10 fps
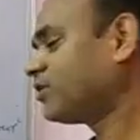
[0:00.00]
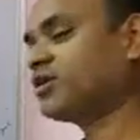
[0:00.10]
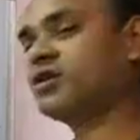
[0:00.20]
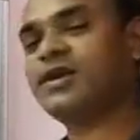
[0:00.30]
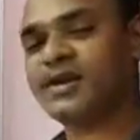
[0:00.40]

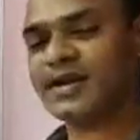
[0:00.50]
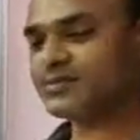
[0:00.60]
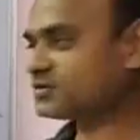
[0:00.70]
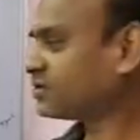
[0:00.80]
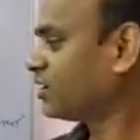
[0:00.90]
or
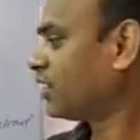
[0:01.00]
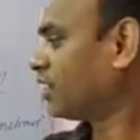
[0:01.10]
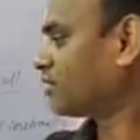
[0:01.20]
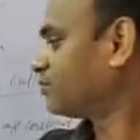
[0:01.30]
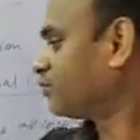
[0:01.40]
traps,
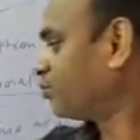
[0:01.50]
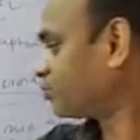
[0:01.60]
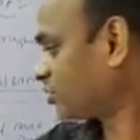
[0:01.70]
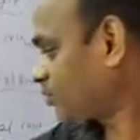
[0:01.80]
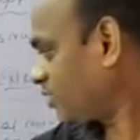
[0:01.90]
and
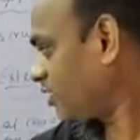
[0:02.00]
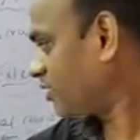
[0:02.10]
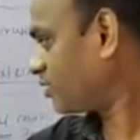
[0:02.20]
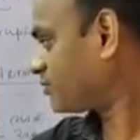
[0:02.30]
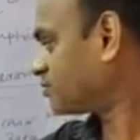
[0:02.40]
software
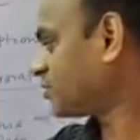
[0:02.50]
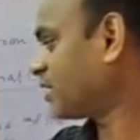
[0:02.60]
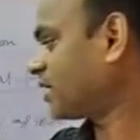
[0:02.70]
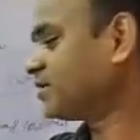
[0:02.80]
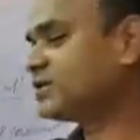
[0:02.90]
interrupts
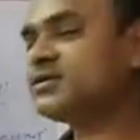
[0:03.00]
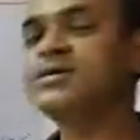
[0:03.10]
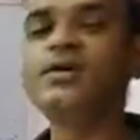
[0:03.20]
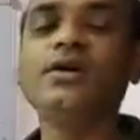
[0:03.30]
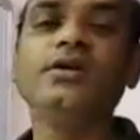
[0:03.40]

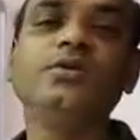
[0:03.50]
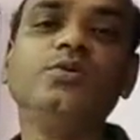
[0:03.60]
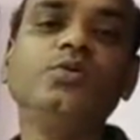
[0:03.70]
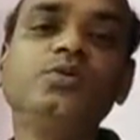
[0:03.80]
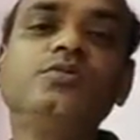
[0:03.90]
arises
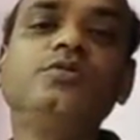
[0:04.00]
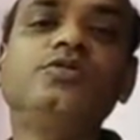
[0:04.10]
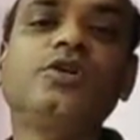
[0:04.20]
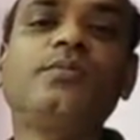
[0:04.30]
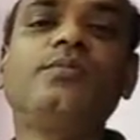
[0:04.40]
due to
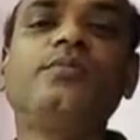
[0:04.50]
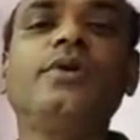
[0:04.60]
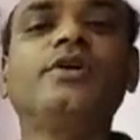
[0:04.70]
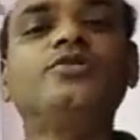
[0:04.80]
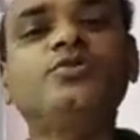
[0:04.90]
some
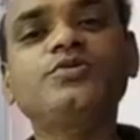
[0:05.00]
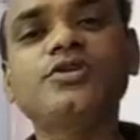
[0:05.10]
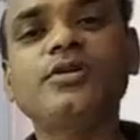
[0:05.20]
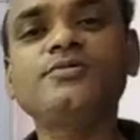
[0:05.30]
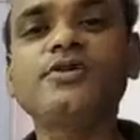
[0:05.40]

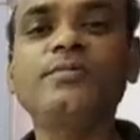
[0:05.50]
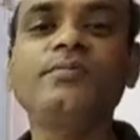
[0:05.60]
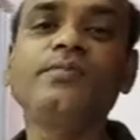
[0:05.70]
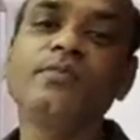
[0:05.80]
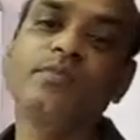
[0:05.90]
execution of
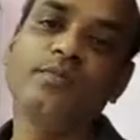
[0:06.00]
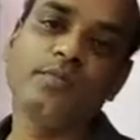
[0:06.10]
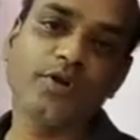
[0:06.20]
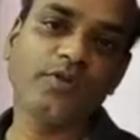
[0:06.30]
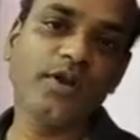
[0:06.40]
some
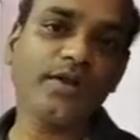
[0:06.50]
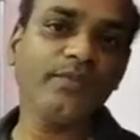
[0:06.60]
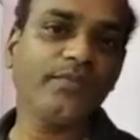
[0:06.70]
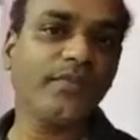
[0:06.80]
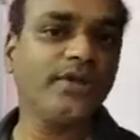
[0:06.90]
particular
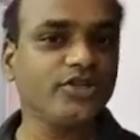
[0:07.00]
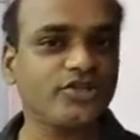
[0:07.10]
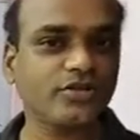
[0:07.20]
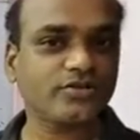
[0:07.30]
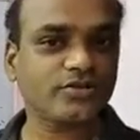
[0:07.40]

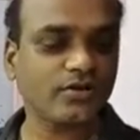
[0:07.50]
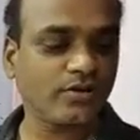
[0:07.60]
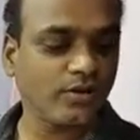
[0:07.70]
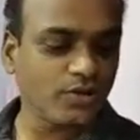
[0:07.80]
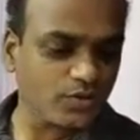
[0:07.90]
instruction.
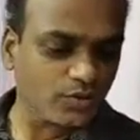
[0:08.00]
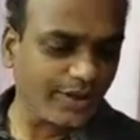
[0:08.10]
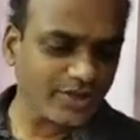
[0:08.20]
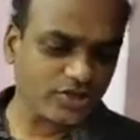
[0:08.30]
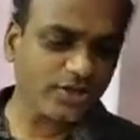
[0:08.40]
So
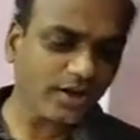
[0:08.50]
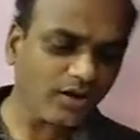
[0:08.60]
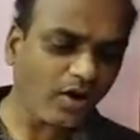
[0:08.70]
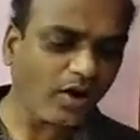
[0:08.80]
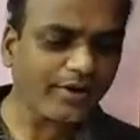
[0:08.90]

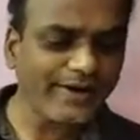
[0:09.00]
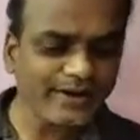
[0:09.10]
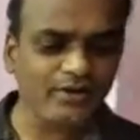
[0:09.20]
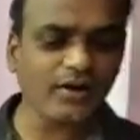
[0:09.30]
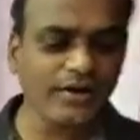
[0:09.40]
external or
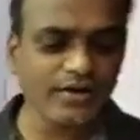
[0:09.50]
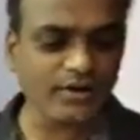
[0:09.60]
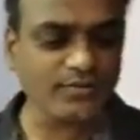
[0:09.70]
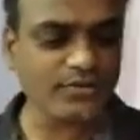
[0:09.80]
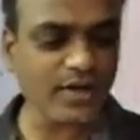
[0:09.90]
internal
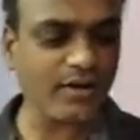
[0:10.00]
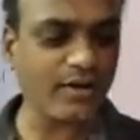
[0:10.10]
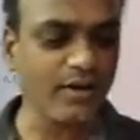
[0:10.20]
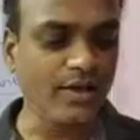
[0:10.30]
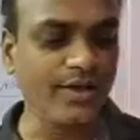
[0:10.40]
interrupts are
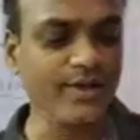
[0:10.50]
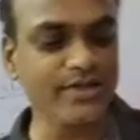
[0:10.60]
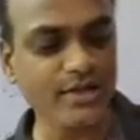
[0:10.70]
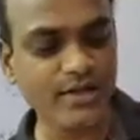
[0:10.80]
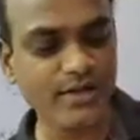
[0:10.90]

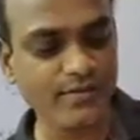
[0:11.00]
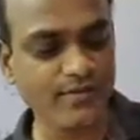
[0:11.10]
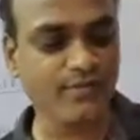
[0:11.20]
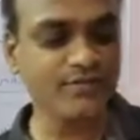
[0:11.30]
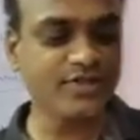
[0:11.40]
initiated
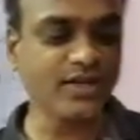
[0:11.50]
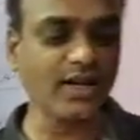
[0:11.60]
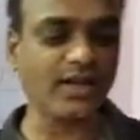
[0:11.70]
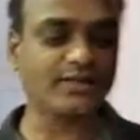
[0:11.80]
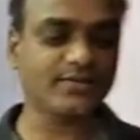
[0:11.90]
from
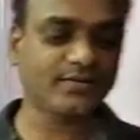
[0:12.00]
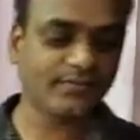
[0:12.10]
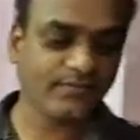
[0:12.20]
signals.